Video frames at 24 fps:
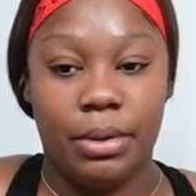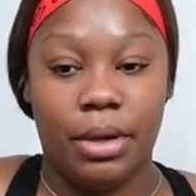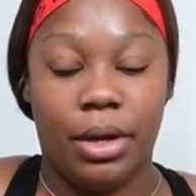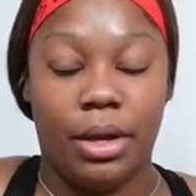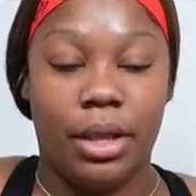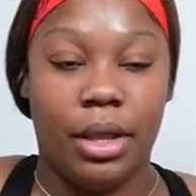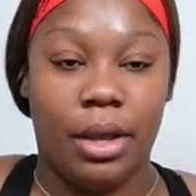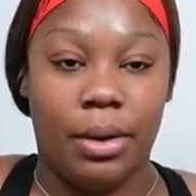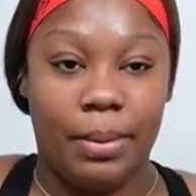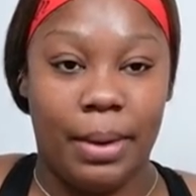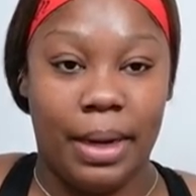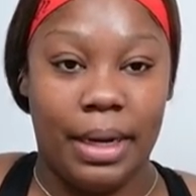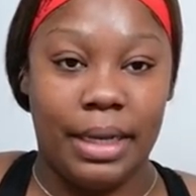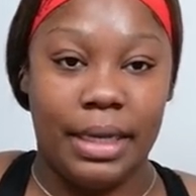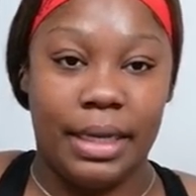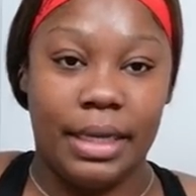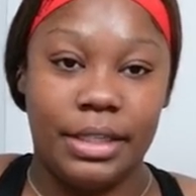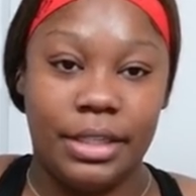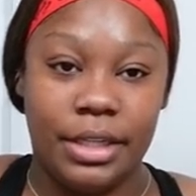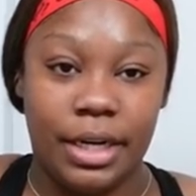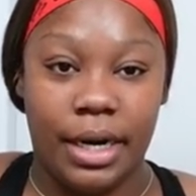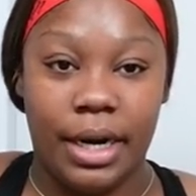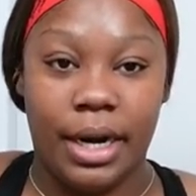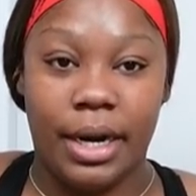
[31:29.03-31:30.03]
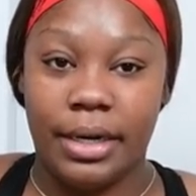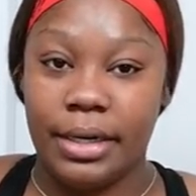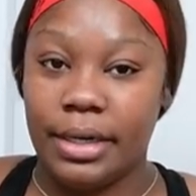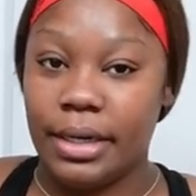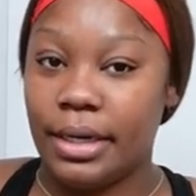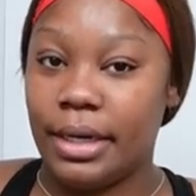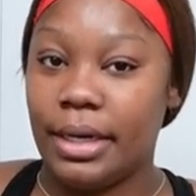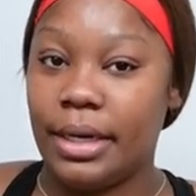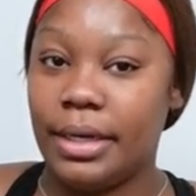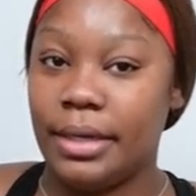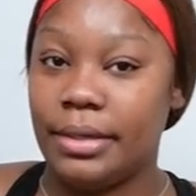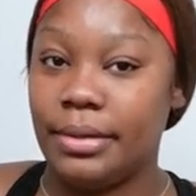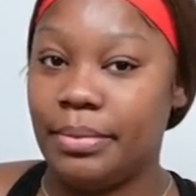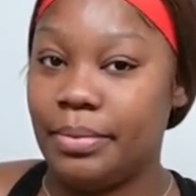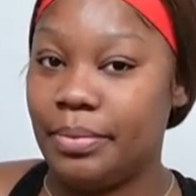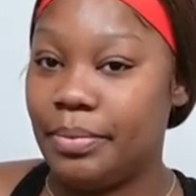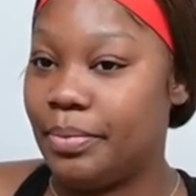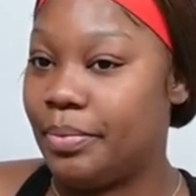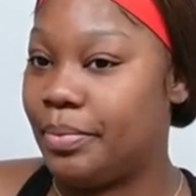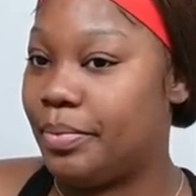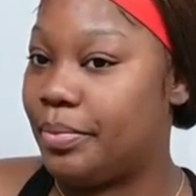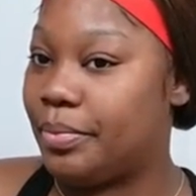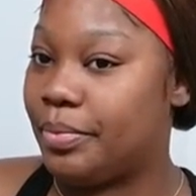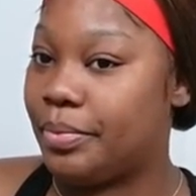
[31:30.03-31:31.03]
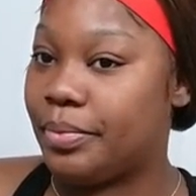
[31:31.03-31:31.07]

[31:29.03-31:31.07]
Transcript: You're on your way to get your hair done?